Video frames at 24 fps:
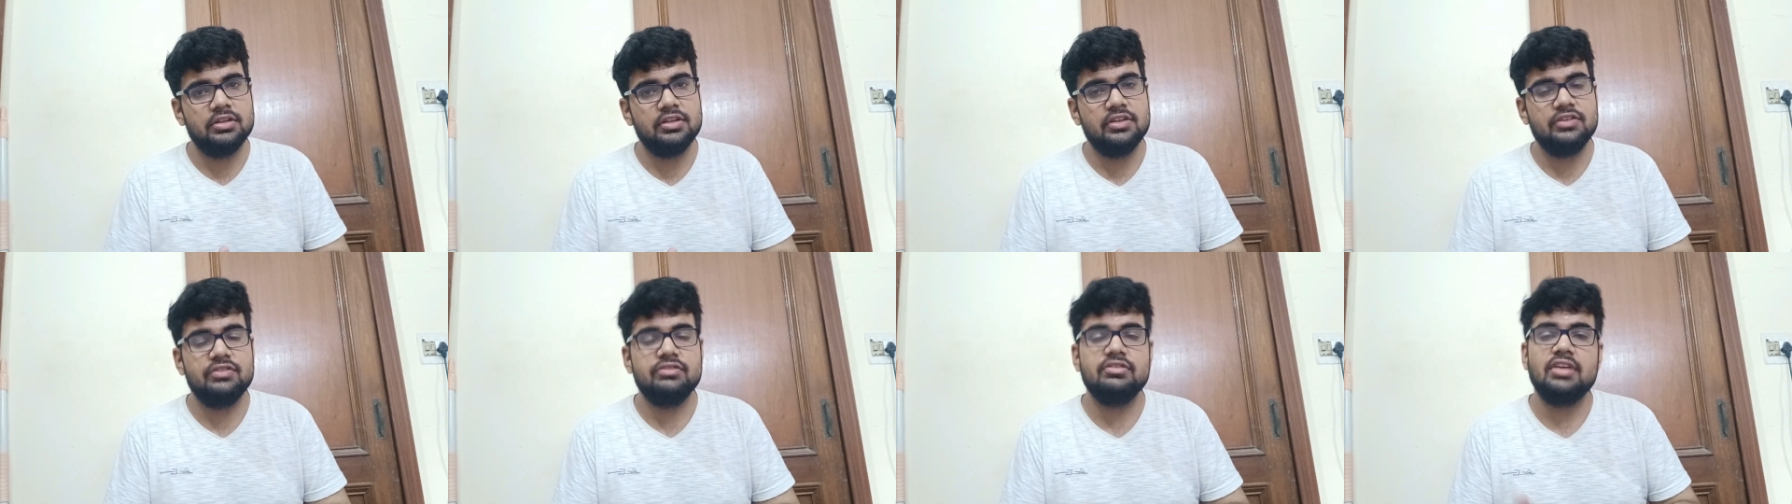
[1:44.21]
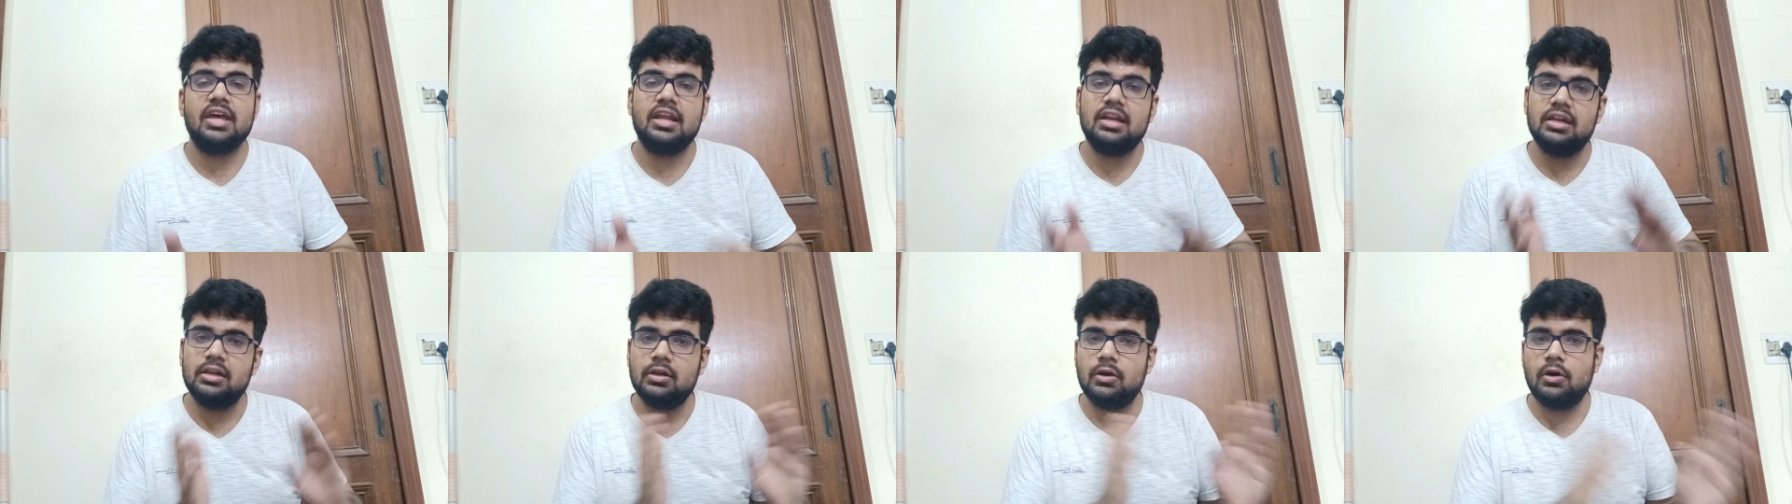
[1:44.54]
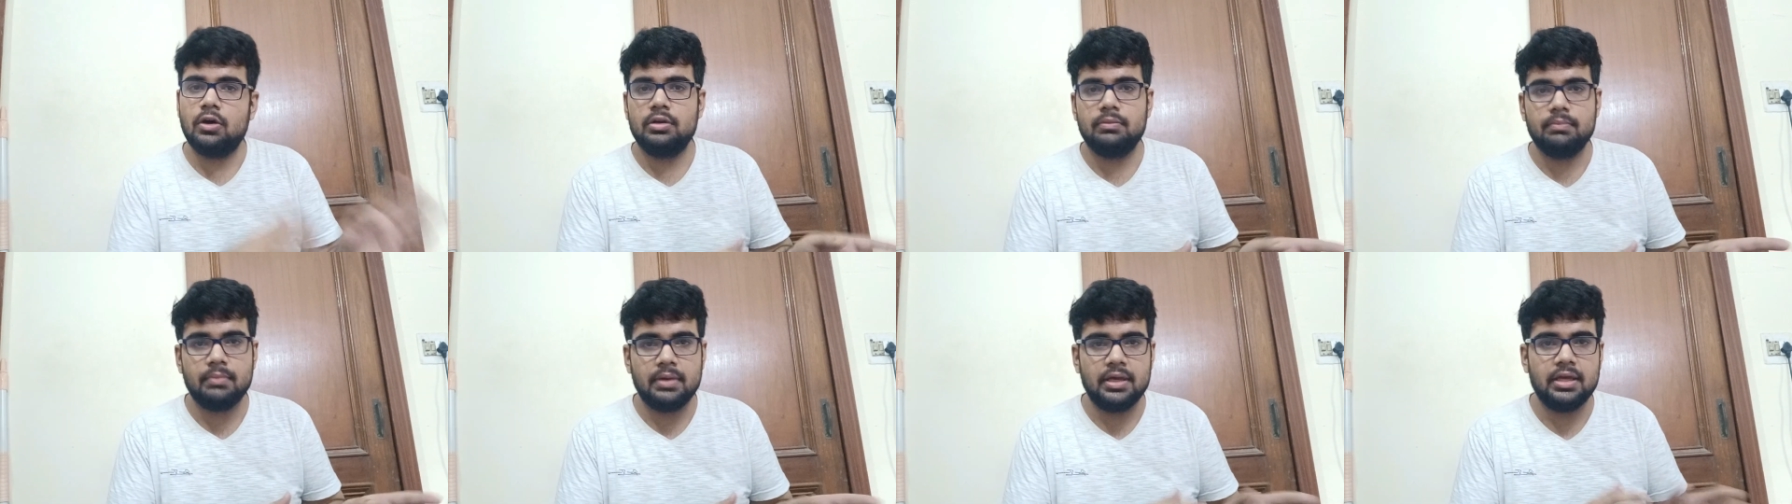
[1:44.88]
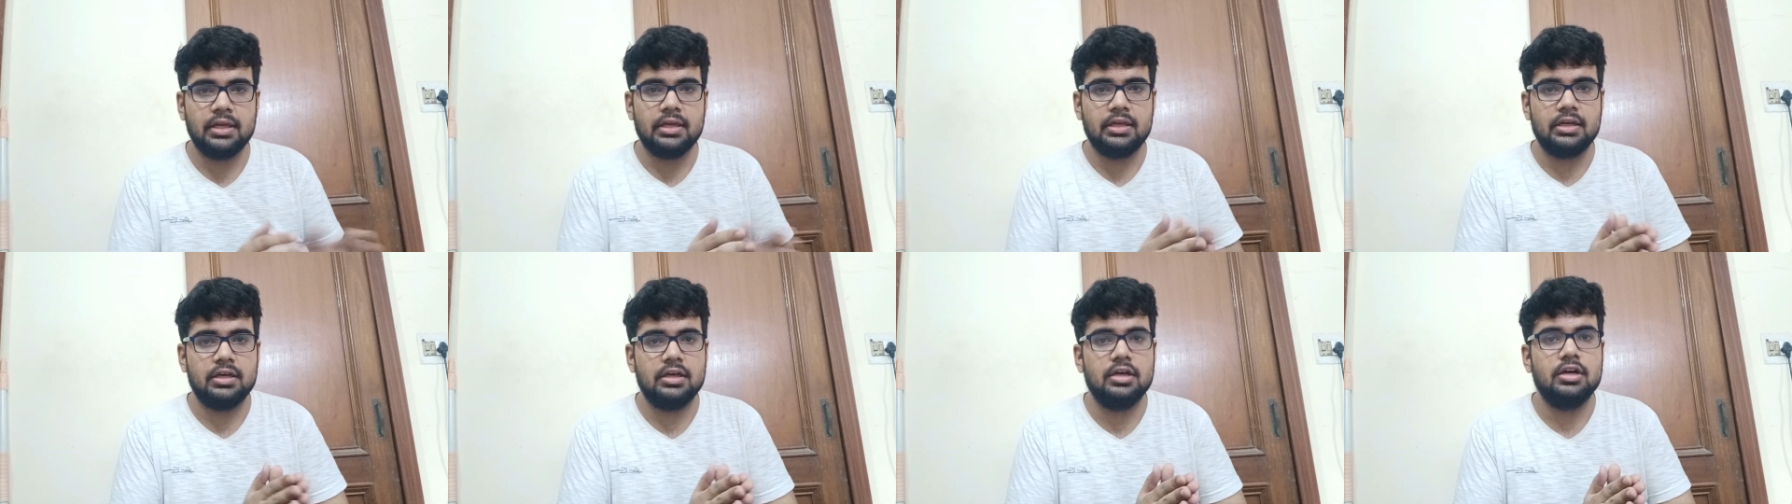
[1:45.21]
this channel on
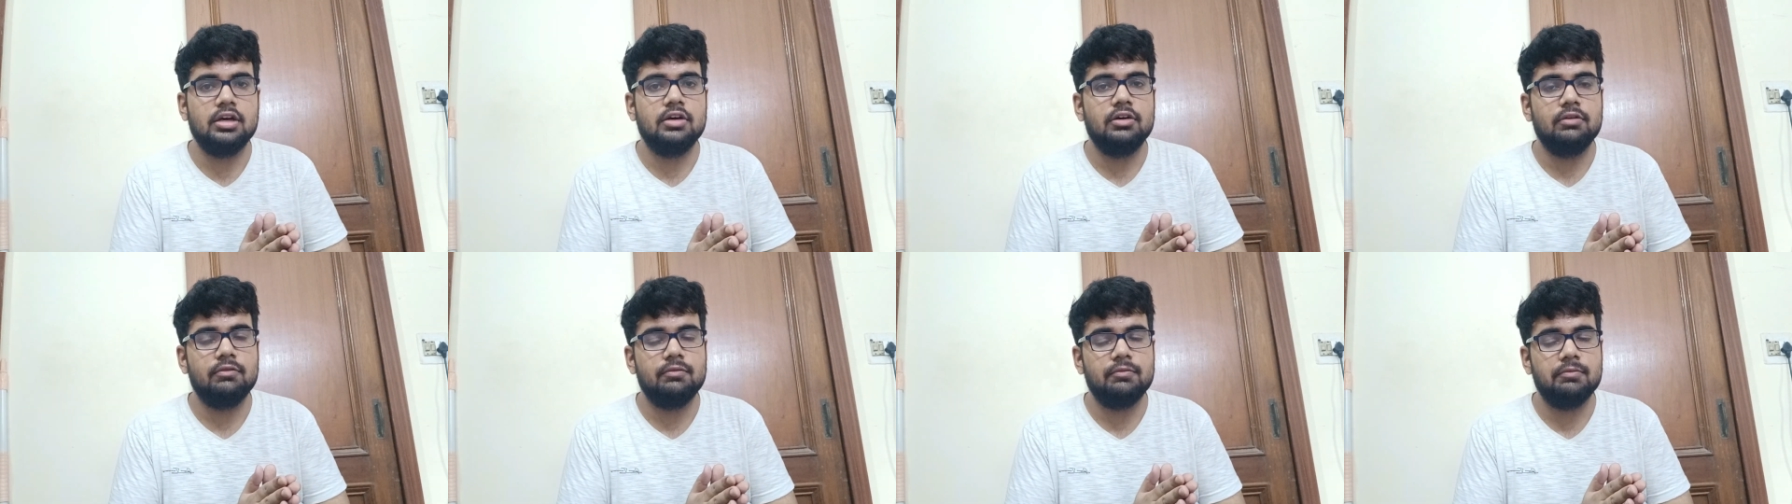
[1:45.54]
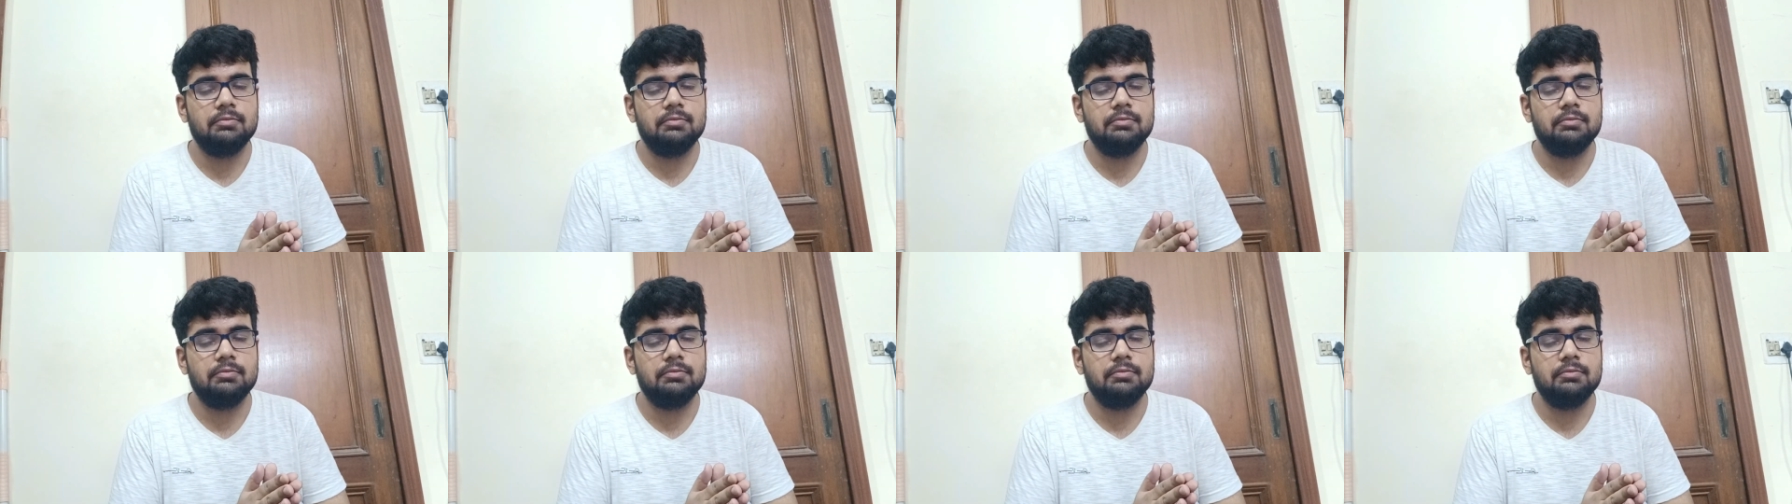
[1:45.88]
my uh,